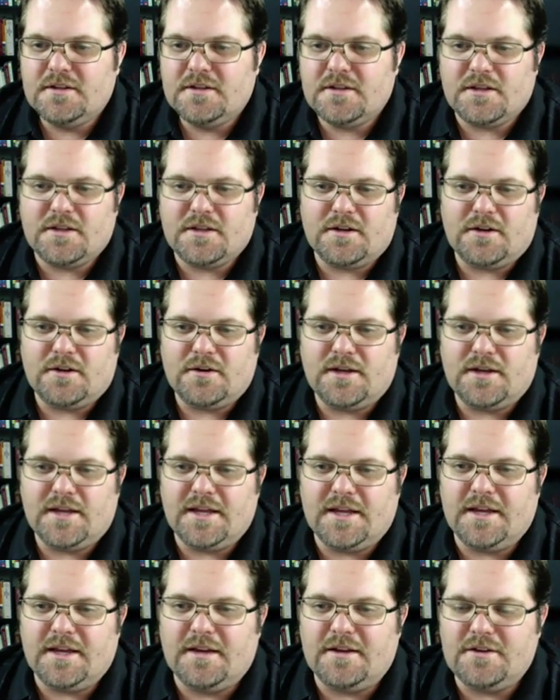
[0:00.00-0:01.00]

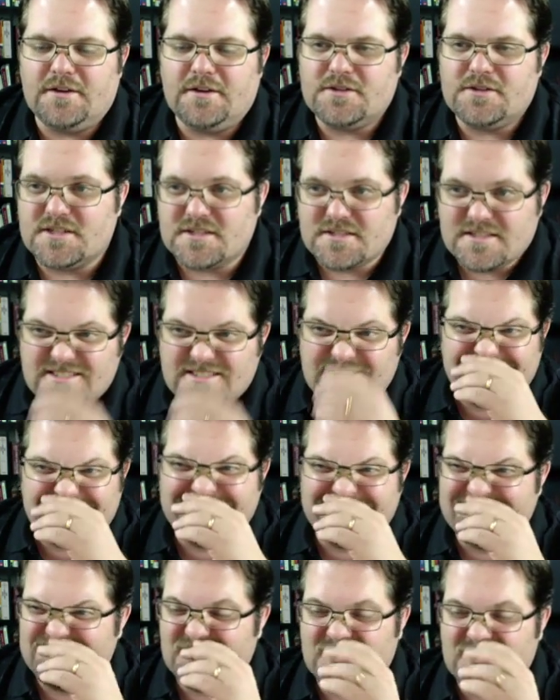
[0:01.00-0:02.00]
and you just
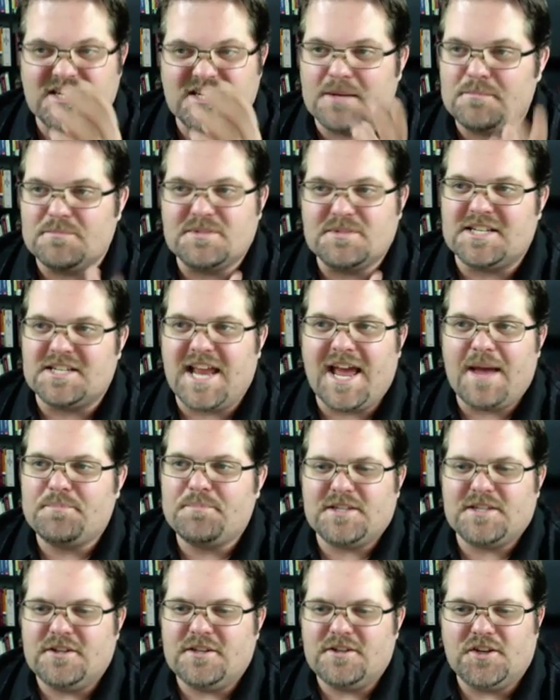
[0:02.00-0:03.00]
something
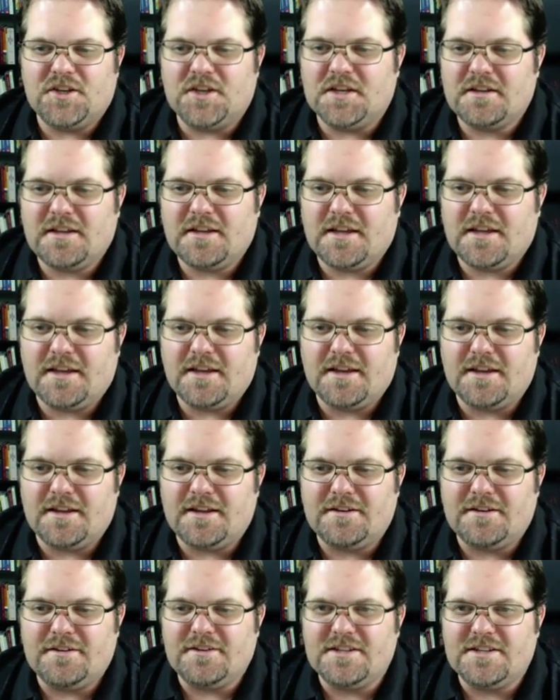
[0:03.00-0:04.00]
snaps in you,
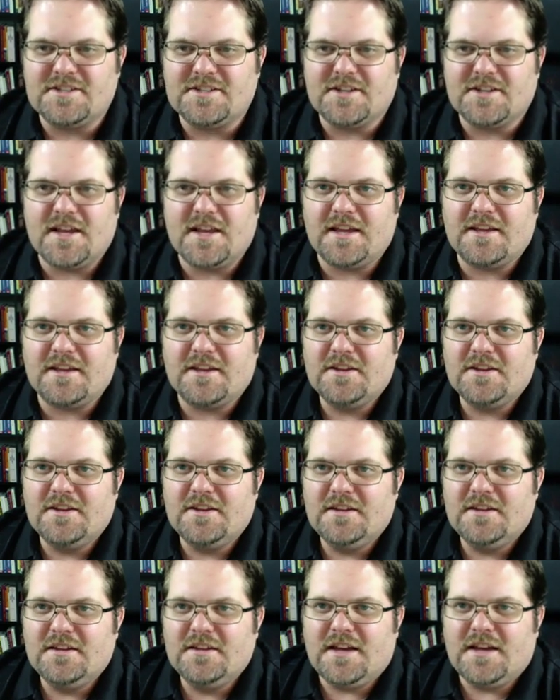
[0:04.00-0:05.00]
and it's like
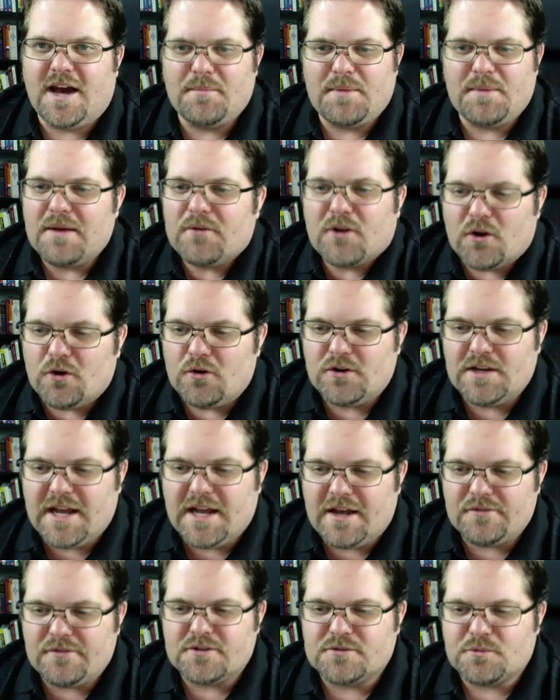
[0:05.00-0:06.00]
I'm never going
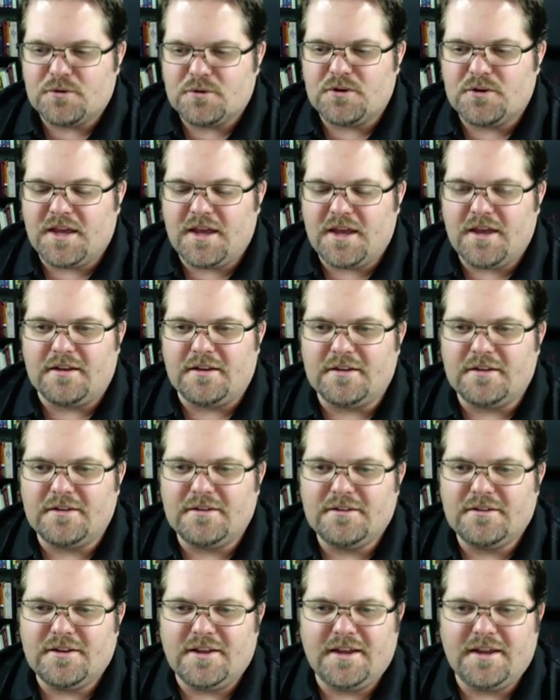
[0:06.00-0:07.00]
down this road again.
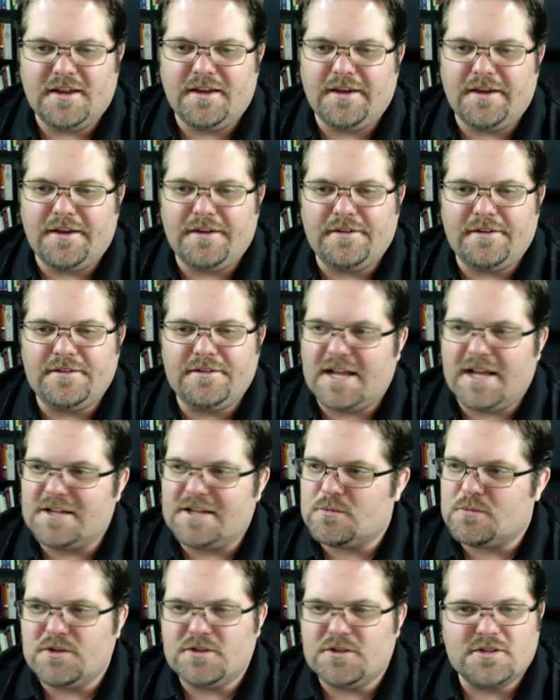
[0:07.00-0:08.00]
And
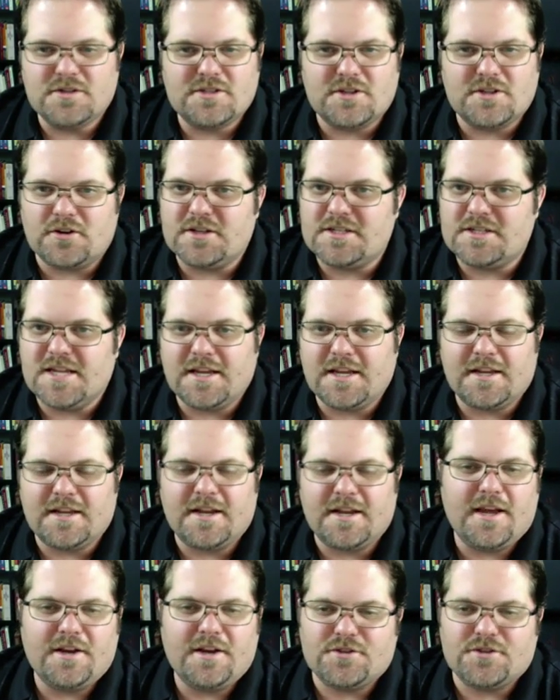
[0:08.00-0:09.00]
that's when it just started taking
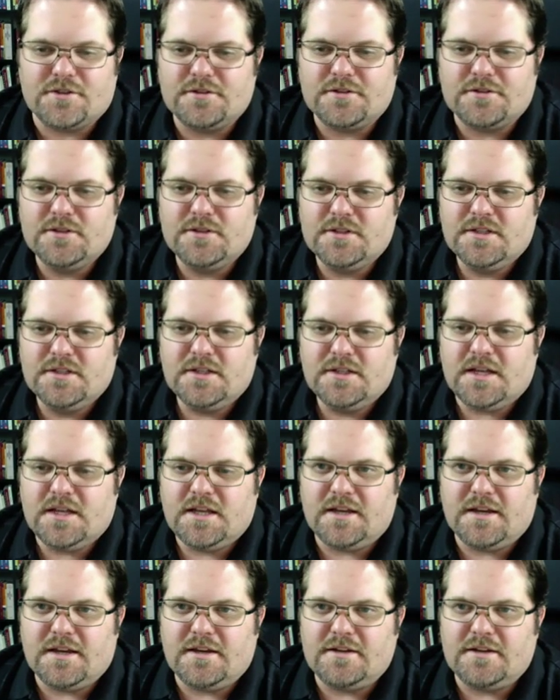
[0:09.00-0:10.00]
action.
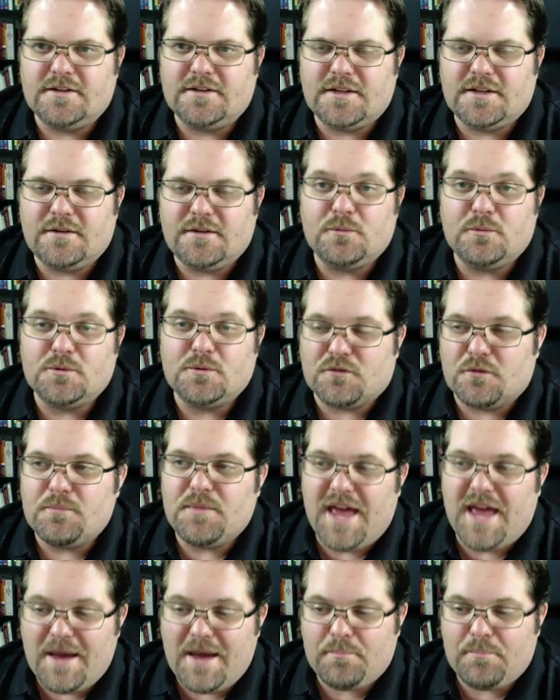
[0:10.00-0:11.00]
And it was
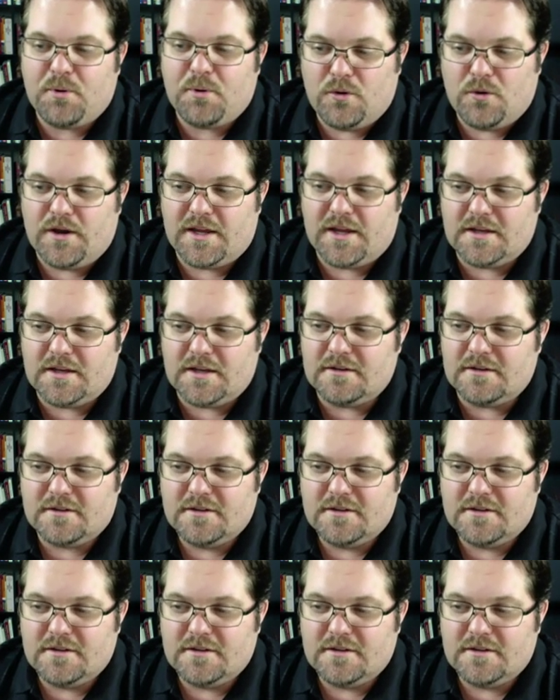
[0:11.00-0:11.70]
from that point,